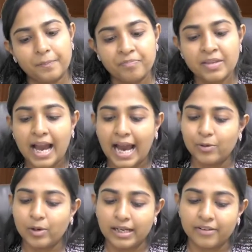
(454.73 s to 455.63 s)
Are you
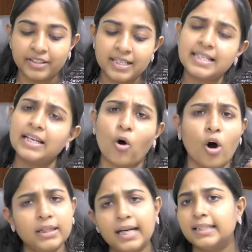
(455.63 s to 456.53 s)
clear with this? In all the
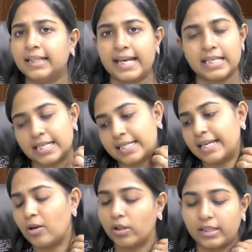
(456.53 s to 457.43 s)
other cases
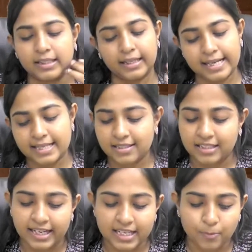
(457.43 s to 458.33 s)

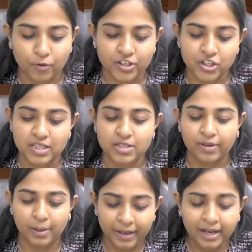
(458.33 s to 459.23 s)
TDS provisions will
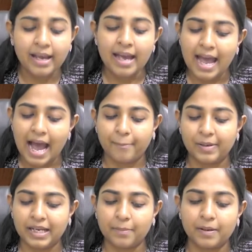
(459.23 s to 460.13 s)
be applicable.
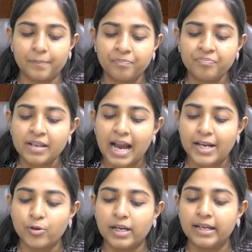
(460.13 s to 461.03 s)
Are you
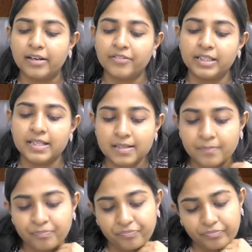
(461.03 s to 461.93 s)
clear with this?
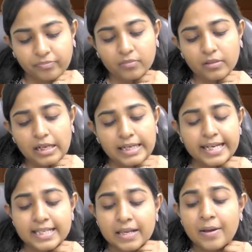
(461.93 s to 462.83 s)
Yes.
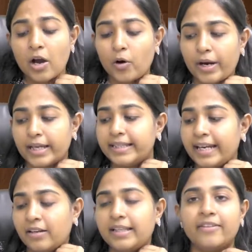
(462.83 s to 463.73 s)
Okay,
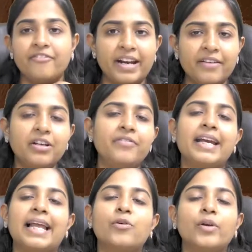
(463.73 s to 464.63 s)
then whenever we
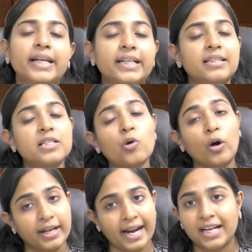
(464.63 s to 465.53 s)
calculated this
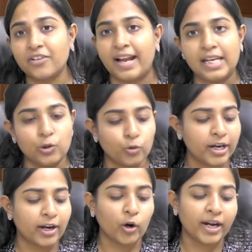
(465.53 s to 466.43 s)
contract value, okay,
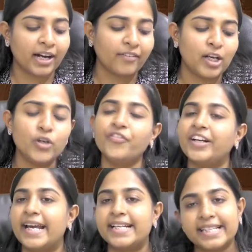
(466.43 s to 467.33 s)
contract value, if it
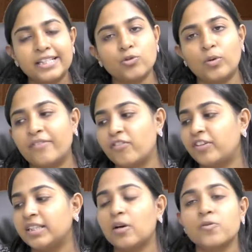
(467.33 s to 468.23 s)
exceeds
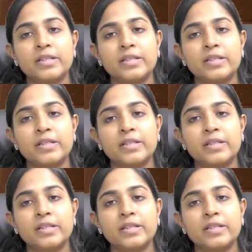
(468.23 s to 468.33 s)
2,50,000,